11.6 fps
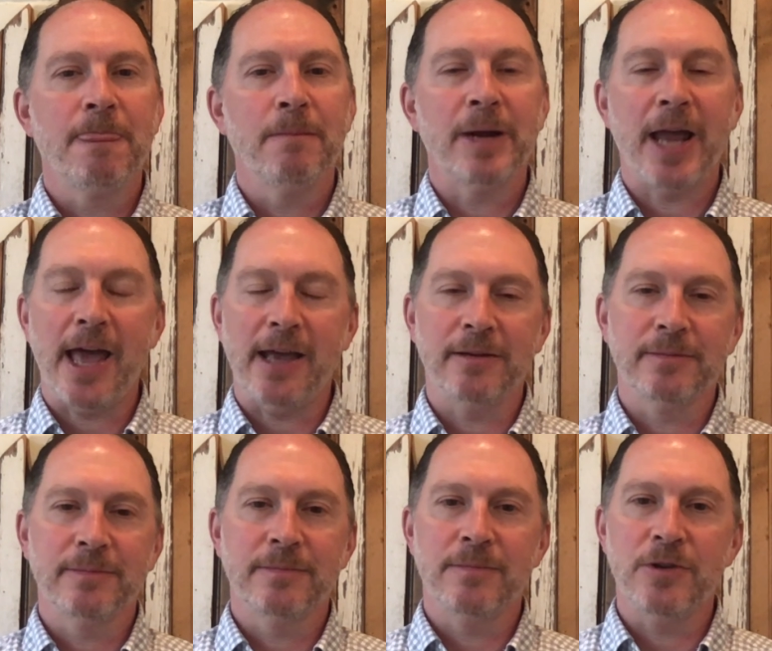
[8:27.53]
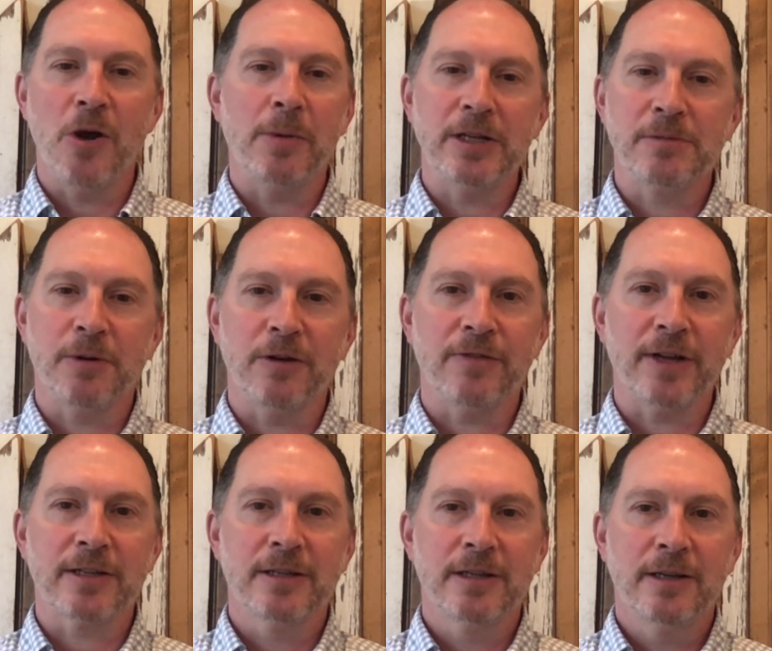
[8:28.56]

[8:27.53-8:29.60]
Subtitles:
But hey, nobody's perfect.